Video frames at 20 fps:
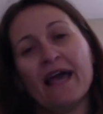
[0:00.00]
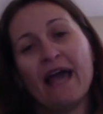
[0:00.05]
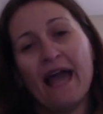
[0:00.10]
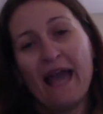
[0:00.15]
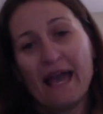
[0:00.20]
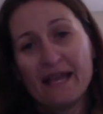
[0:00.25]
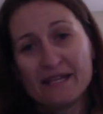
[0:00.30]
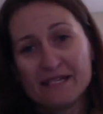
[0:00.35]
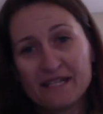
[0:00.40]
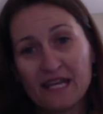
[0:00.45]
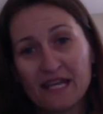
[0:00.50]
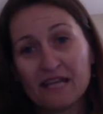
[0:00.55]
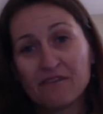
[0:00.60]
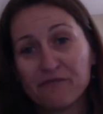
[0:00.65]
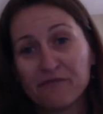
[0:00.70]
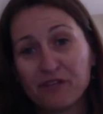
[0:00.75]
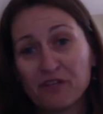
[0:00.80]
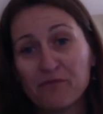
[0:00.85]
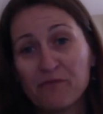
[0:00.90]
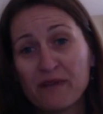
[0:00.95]
And in a
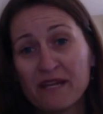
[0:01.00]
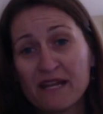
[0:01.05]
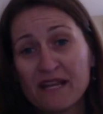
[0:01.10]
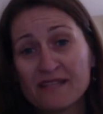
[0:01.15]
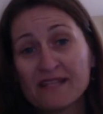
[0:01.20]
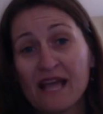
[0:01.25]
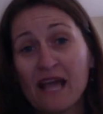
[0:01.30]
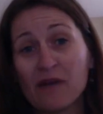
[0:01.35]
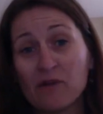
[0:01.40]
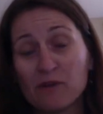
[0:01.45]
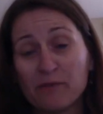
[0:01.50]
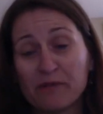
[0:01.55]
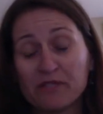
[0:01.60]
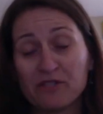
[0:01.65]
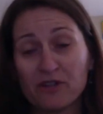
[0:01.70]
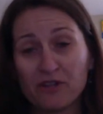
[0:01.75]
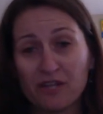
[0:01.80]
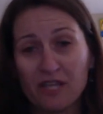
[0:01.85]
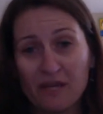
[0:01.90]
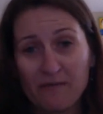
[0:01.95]
few minutes, I will be
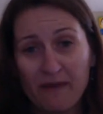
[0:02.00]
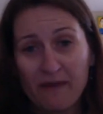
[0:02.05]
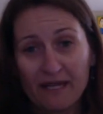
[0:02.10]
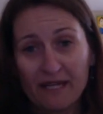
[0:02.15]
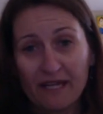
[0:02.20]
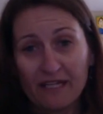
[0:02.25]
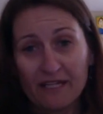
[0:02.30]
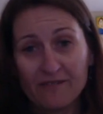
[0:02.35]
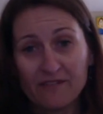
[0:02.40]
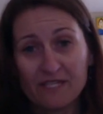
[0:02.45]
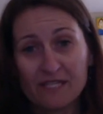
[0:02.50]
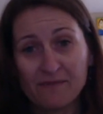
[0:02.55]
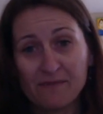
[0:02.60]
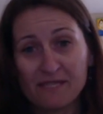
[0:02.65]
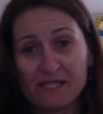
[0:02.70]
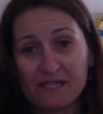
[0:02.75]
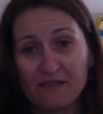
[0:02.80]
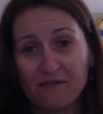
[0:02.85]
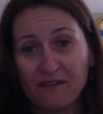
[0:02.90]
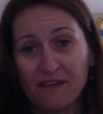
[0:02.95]
talking about kind of the
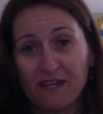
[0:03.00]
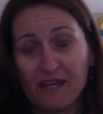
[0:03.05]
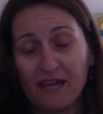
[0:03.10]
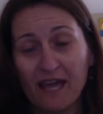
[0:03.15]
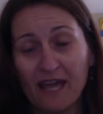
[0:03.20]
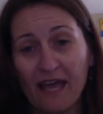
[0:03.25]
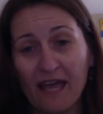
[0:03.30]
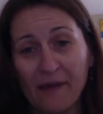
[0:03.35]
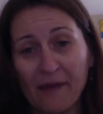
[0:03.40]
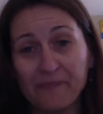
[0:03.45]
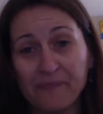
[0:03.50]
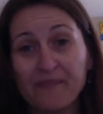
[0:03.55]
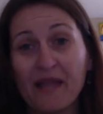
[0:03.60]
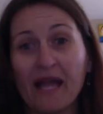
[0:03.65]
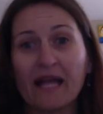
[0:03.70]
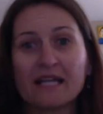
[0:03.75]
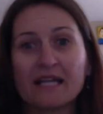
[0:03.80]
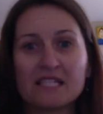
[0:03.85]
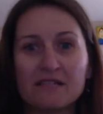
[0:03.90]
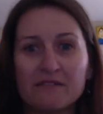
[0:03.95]
specific
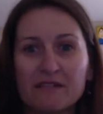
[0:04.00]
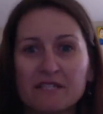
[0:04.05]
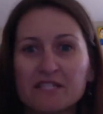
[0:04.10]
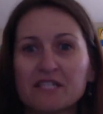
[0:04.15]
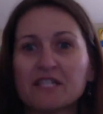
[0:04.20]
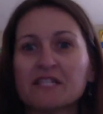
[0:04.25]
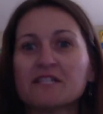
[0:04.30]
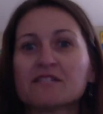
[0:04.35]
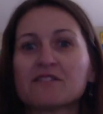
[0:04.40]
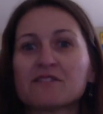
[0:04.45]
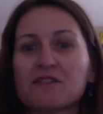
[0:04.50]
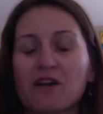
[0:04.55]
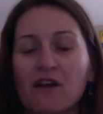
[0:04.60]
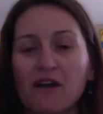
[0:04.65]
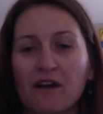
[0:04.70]
activities